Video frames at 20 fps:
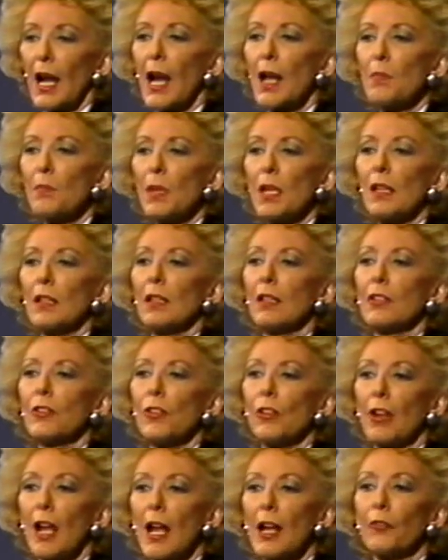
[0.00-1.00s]
I mean in
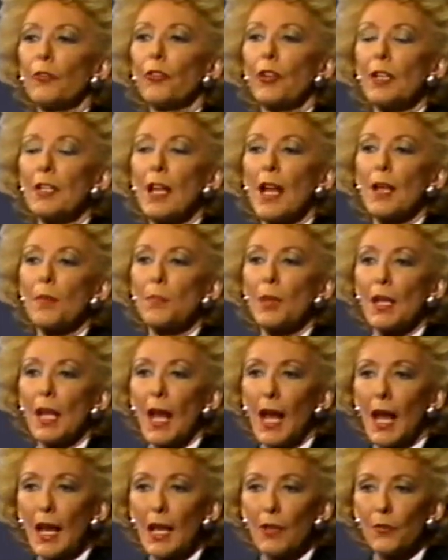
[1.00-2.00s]
your everyday
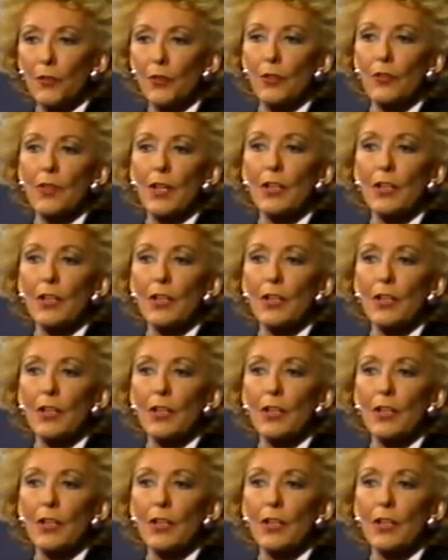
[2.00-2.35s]
behavior